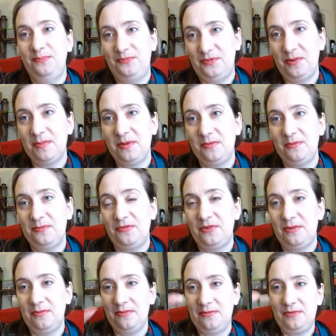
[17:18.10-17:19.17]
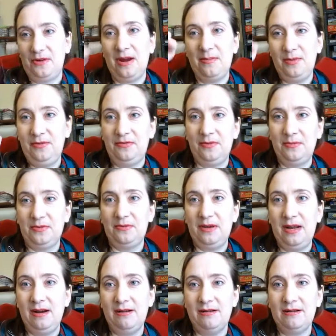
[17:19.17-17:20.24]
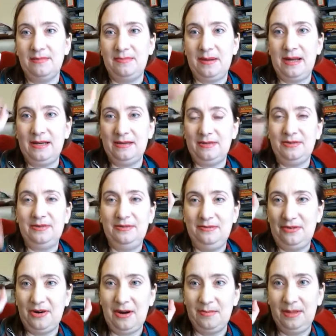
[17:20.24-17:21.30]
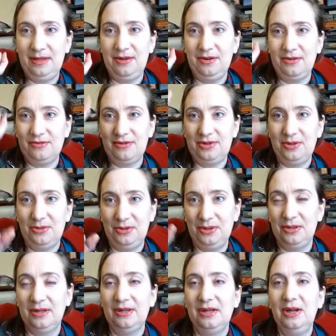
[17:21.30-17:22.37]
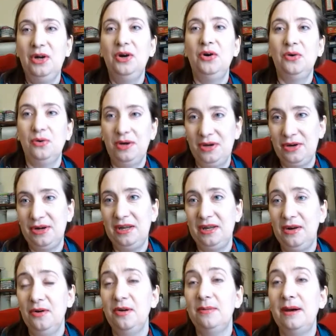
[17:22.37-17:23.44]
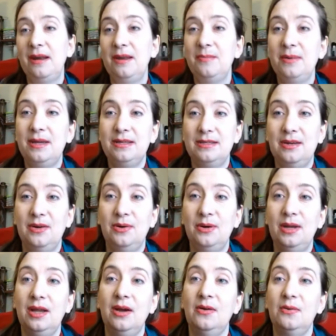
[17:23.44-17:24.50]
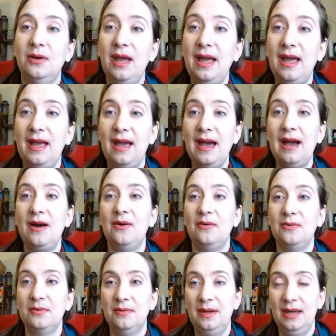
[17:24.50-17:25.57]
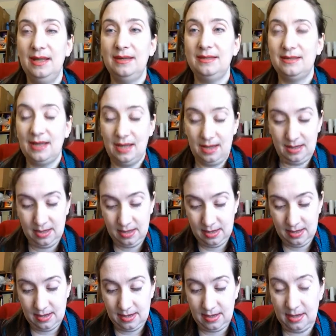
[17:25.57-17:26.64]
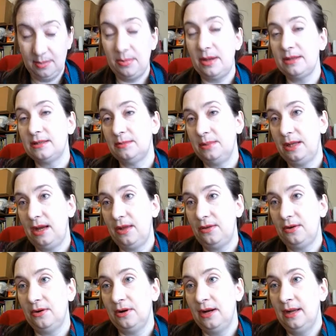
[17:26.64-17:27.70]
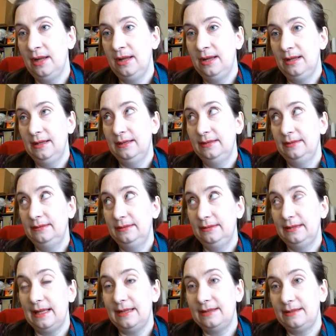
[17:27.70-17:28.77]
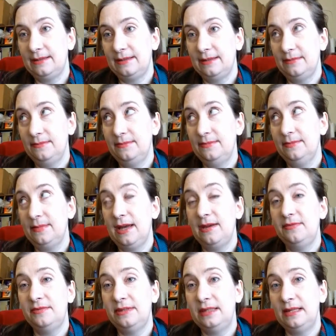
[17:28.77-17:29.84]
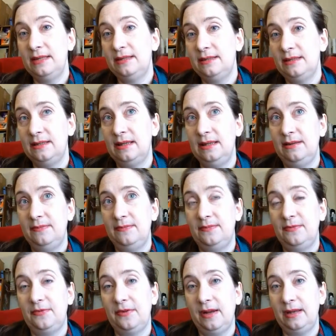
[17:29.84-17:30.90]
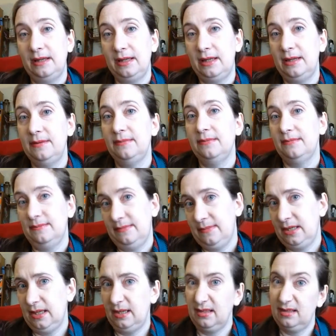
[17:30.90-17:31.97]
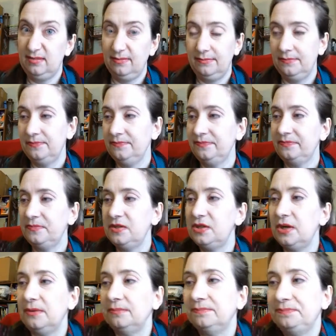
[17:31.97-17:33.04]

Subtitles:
from the rear by grabbing your shoulder. Or you're going to know about it because they're going to go, hey, ow, and say possibly other less FCC-friendly things. So